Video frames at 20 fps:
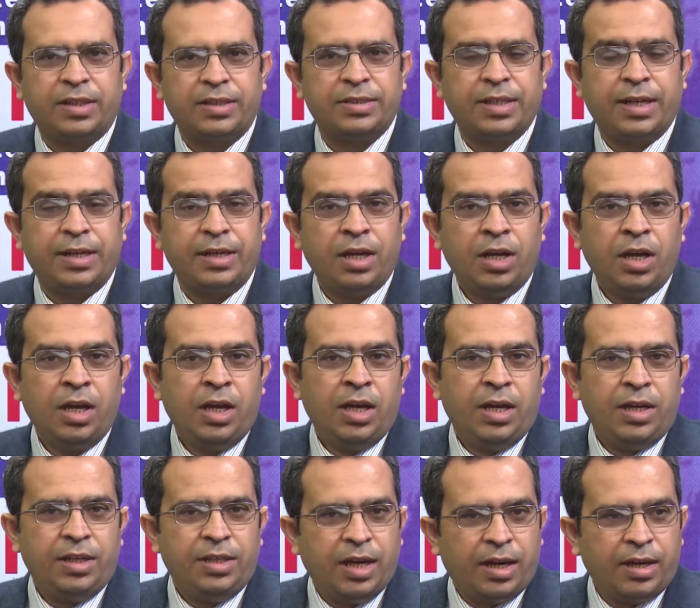said,
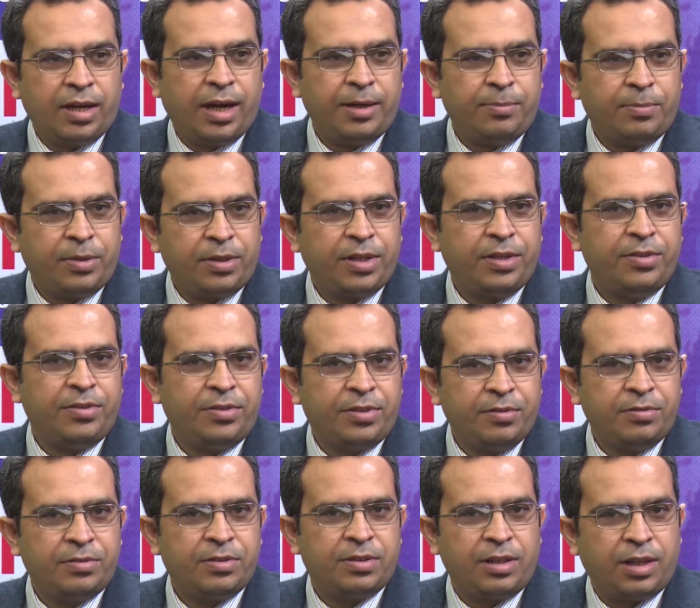young
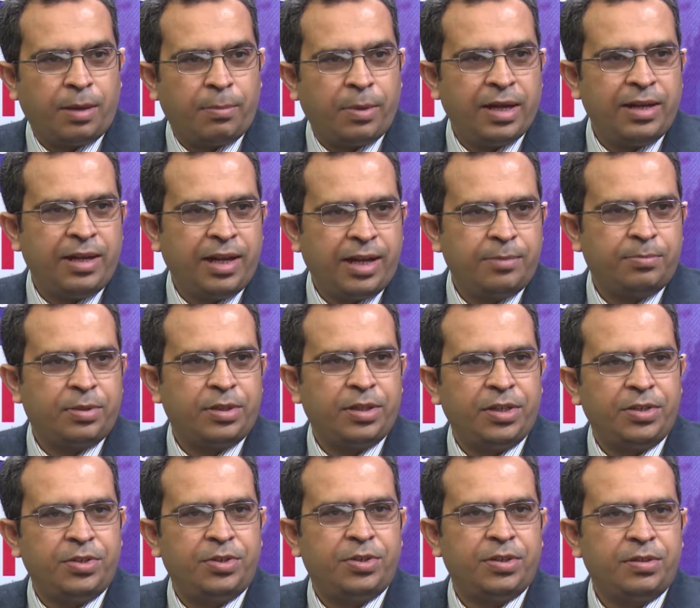hypertensives, labile
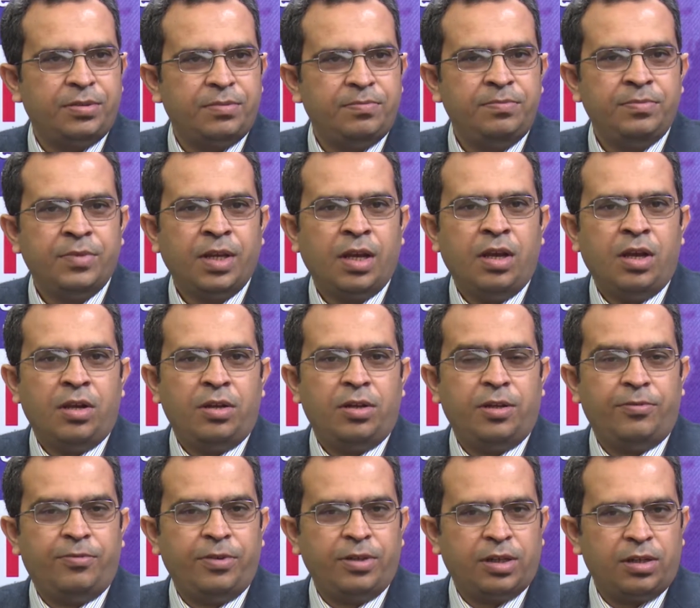hypertension,
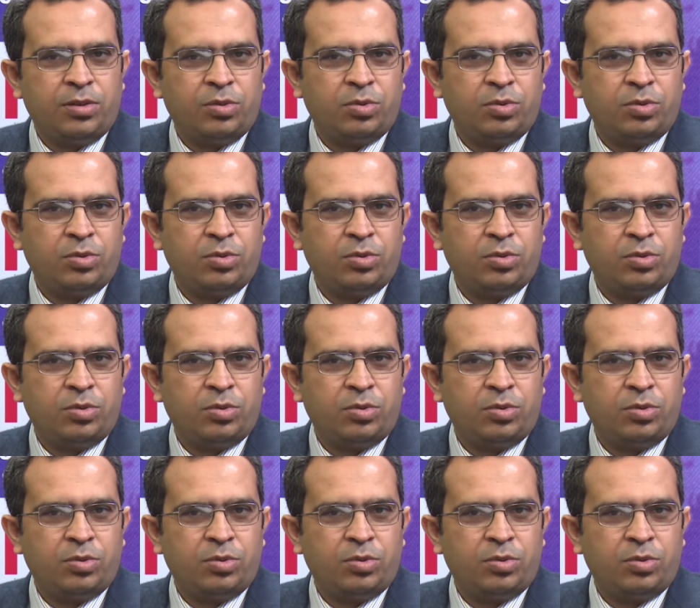difficult to